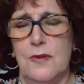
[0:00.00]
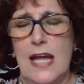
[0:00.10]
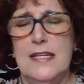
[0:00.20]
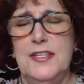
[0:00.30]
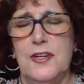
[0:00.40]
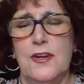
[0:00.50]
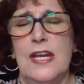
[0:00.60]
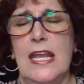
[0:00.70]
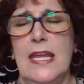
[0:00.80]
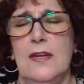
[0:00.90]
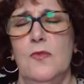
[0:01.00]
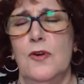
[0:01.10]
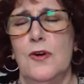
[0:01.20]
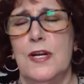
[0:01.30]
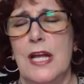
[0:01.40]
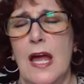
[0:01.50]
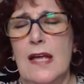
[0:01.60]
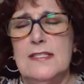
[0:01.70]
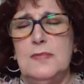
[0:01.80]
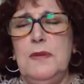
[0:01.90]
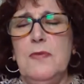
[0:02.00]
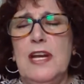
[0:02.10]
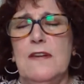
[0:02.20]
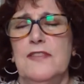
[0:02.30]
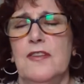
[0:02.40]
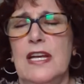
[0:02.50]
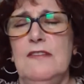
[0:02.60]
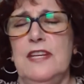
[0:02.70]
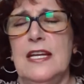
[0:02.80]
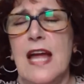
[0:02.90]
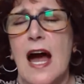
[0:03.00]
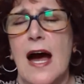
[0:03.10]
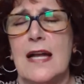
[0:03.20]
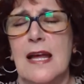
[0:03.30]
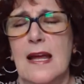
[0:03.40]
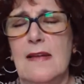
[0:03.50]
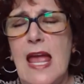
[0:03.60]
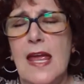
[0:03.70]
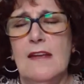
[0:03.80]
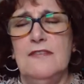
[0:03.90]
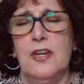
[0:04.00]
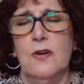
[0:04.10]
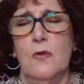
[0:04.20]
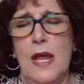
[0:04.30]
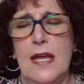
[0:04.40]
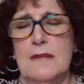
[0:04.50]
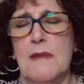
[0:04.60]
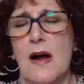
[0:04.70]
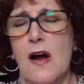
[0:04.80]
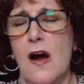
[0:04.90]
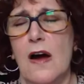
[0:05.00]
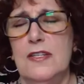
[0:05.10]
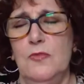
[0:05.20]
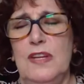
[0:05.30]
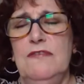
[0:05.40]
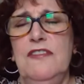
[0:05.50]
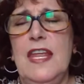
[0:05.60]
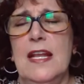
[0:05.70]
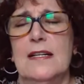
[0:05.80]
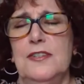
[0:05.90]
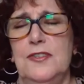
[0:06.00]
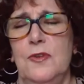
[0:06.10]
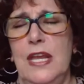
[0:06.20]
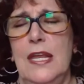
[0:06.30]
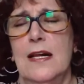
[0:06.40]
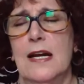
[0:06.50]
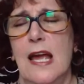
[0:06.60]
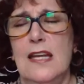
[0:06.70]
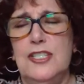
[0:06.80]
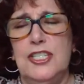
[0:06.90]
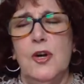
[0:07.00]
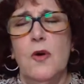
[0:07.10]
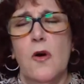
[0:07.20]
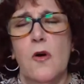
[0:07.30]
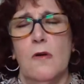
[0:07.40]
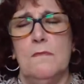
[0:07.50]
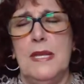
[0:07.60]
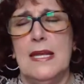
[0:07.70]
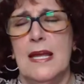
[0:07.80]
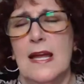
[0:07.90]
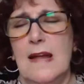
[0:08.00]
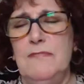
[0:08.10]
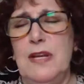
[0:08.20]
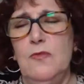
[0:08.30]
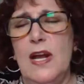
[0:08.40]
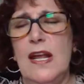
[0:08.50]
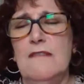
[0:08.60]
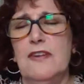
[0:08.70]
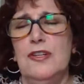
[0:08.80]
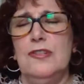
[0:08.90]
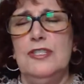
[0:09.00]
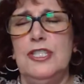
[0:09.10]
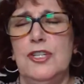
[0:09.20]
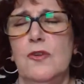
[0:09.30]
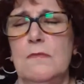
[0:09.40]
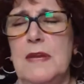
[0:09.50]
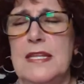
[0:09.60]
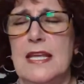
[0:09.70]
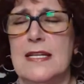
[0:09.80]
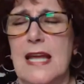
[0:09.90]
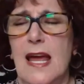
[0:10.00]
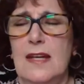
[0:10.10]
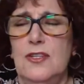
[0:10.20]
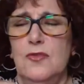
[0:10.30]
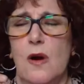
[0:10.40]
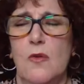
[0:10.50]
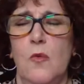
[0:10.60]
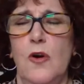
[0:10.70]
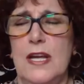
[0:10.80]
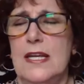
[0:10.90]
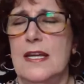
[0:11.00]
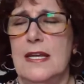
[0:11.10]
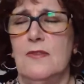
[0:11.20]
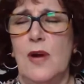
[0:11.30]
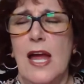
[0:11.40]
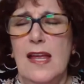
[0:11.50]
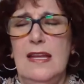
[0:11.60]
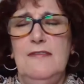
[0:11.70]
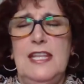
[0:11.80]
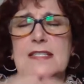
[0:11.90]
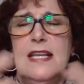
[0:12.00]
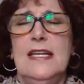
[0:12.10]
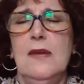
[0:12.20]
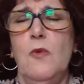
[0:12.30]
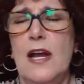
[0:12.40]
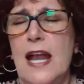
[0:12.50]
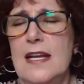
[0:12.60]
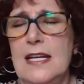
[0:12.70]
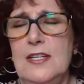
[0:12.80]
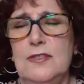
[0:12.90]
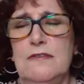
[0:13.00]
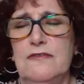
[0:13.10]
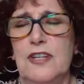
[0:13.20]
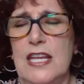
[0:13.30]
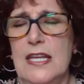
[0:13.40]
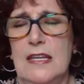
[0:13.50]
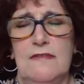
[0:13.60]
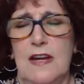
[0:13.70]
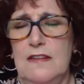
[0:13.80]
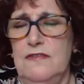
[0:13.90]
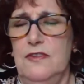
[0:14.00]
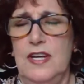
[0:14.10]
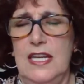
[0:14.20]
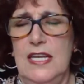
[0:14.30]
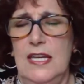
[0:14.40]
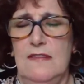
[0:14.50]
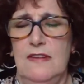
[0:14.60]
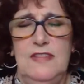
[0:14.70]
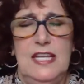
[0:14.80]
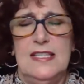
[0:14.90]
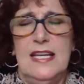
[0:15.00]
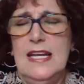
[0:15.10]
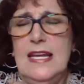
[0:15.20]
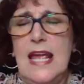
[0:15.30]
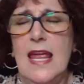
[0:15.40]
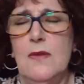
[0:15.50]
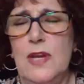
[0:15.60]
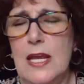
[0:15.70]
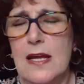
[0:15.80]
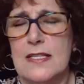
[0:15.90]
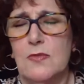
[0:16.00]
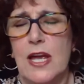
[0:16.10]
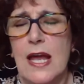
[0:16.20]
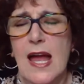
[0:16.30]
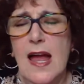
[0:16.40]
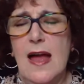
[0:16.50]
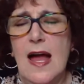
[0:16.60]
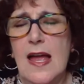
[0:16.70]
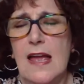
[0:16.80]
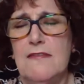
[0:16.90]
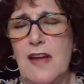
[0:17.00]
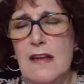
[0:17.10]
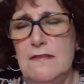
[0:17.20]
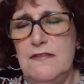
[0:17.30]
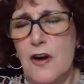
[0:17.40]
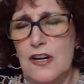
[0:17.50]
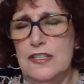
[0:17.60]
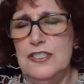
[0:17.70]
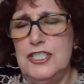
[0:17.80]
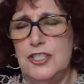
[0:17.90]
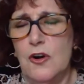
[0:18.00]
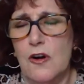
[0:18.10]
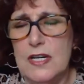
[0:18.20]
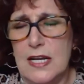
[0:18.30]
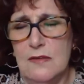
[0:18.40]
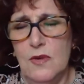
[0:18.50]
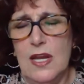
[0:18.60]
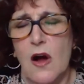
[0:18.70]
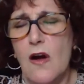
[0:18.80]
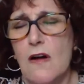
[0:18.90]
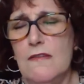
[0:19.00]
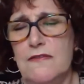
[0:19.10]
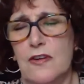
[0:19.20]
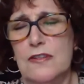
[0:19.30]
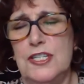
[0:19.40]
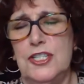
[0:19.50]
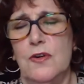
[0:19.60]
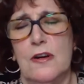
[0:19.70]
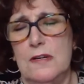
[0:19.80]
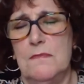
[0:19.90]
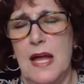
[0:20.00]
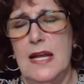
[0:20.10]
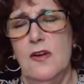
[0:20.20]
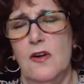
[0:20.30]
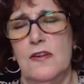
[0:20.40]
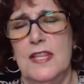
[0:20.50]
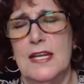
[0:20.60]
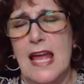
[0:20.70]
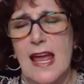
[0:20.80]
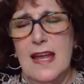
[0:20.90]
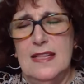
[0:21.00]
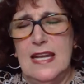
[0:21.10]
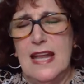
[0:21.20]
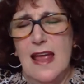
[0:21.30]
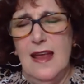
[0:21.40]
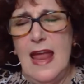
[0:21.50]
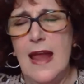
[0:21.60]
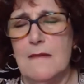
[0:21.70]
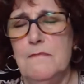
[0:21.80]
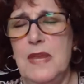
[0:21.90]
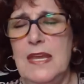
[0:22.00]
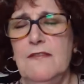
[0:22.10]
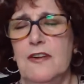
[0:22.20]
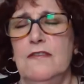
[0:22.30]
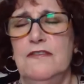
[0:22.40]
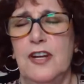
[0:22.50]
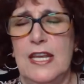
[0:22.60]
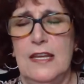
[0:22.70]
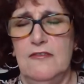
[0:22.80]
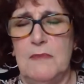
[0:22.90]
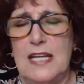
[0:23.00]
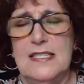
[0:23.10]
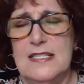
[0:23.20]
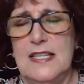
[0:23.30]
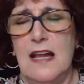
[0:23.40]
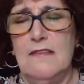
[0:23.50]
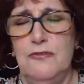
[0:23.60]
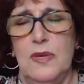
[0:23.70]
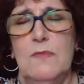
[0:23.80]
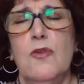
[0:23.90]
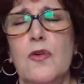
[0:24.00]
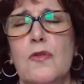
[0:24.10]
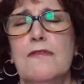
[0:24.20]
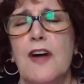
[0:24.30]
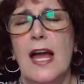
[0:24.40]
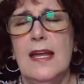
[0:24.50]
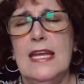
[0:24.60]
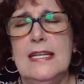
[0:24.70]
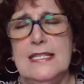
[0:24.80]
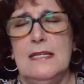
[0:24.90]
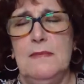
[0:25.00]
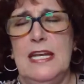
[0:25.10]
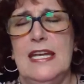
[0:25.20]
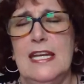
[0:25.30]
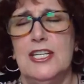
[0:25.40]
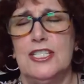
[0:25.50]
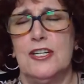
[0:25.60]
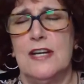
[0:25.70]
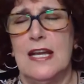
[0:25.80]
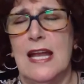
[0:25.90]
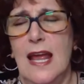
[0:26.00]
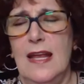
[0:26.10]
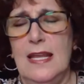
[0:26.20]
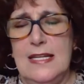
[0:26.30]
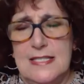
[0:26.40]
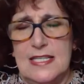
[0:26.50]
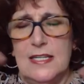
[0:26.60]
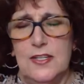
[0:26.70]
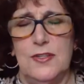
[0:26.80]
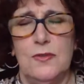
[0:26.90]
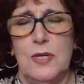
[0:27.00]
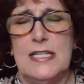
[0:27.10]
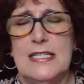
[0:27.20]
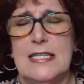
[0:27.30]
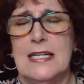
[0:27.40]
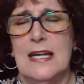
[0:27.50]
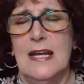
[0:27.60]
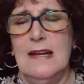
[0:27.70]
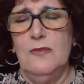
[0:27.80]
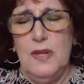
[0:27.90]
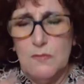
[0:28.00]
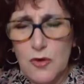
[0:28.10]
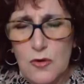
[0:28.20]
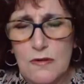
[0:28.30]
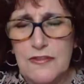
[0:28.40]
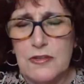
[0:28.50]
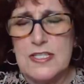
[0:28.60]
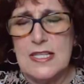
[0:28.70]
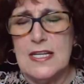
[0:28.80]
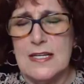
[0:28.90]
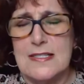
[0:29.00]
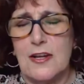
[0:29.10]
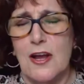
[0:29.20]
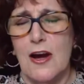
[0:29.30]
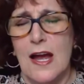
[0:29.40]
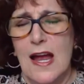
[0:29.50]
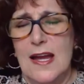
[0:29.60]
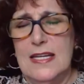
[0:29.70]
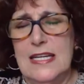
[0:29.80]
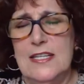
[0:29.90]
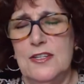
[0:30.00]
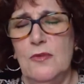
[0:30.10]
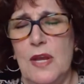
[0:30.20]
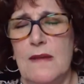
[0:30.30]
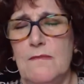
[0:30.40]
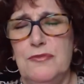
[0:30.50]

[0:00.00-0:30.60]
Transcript: I turn inward. Spirit of the living God, have your way in my heart. Reveal to here. Show me. And whatever you show me that you are working in, if there's anyone I need to forgive, I forgive. If there's any areas where I have fallen short, we all fall short, my Lord, and, and help me even forgive myself. Remove intimidation and insecurity. Remove those things that are hindering.